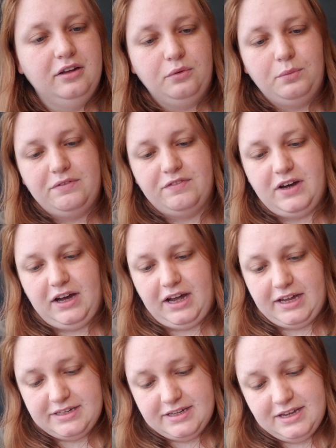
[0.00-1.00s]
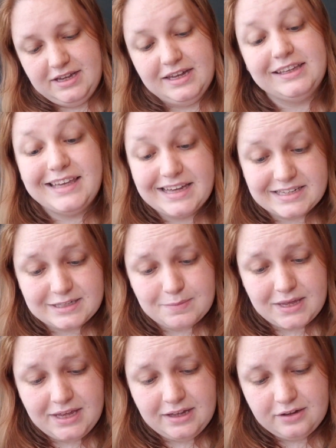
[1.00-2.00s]
We've got Kiss
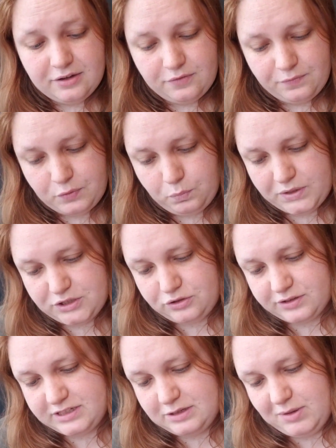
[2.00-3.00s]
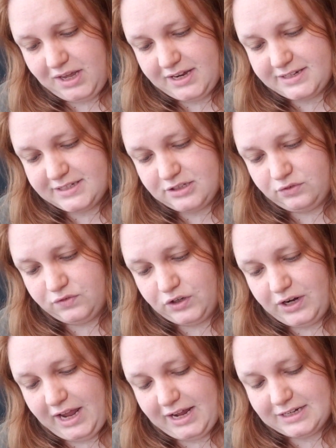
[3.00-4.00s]
Me, which looks to be a
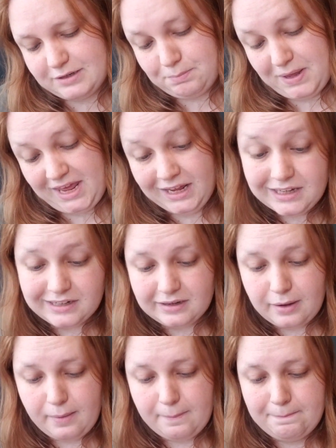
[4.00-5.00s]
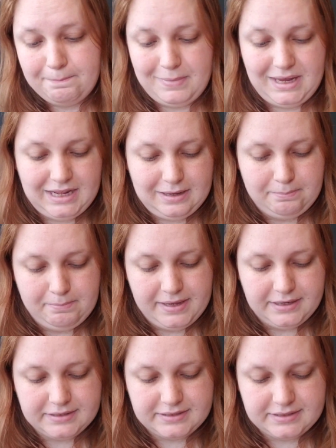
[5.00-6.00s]
silver and pink medium
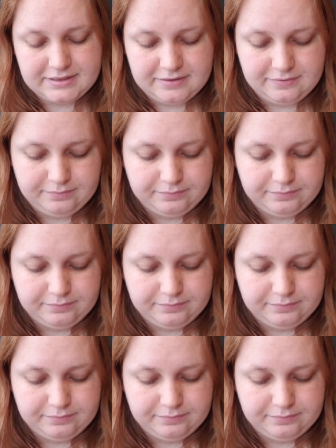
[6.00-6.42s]
mix.